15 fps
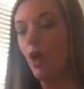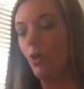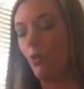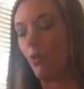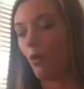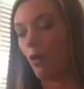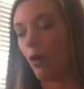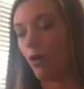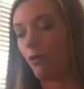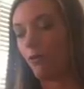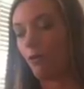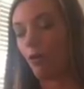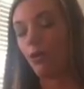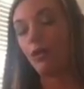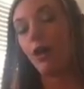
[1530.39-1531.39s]
more
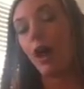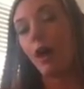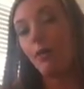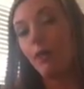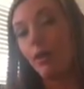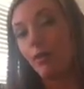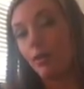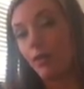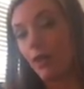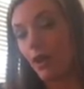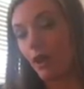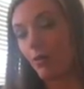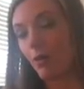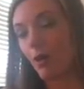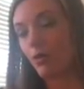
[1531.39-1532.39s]
forthcoming with
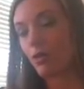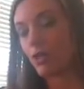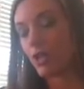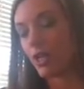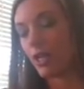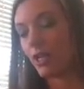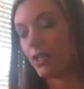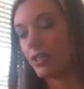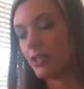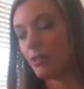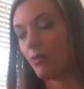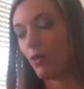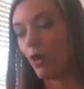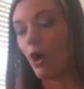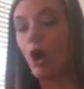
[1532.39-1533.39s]
their emotions,
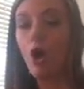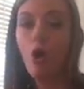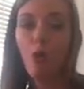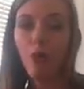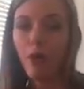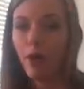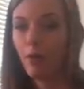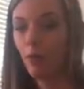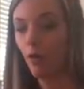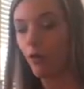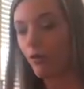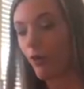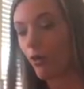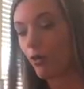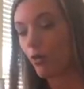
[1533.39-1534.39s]
more open, more
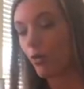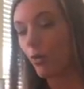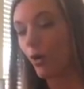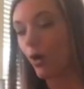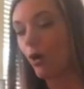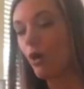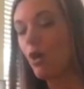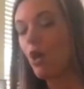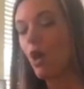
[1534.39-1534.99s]
vulnerable,